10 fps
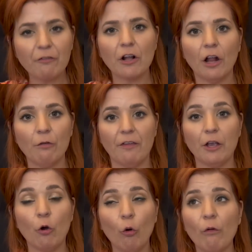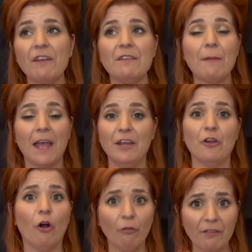clothing already made
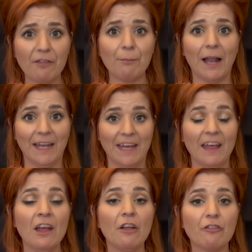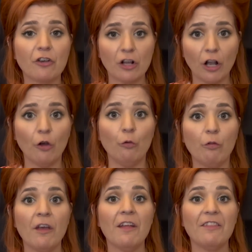on this planet to clothe
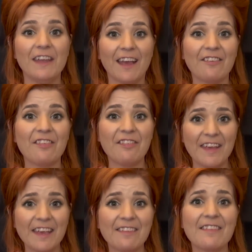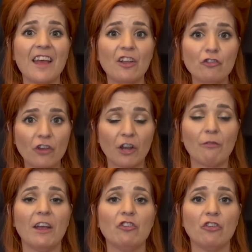the next 6
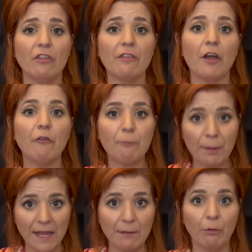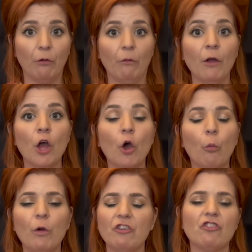generations of people,
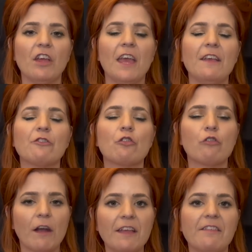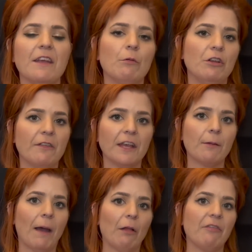which is crazy when you think
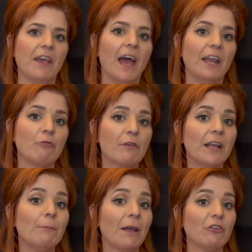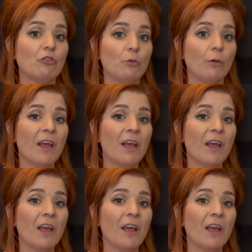about it, and it really makes you